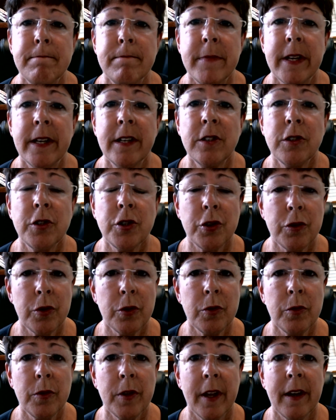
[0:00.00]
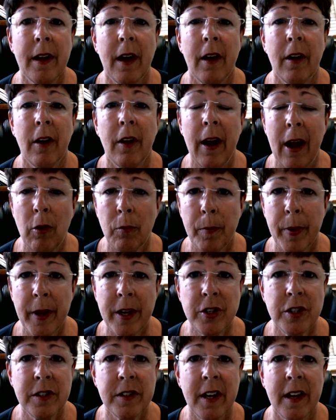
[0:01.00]
It is true that our
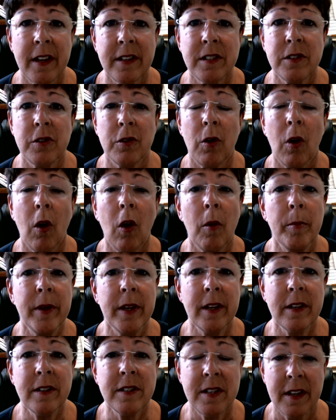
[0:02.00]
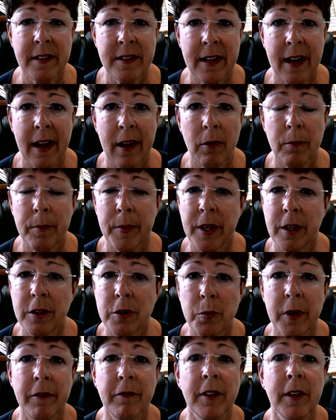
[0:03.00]
outpatient tests are all being sent out
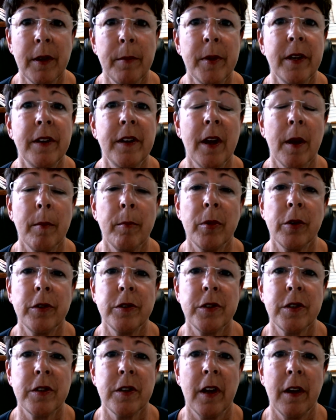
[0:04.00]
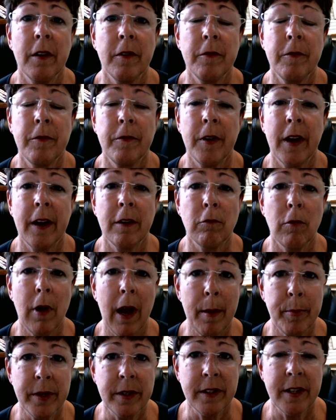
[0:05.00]
because we have limited numbers of rapid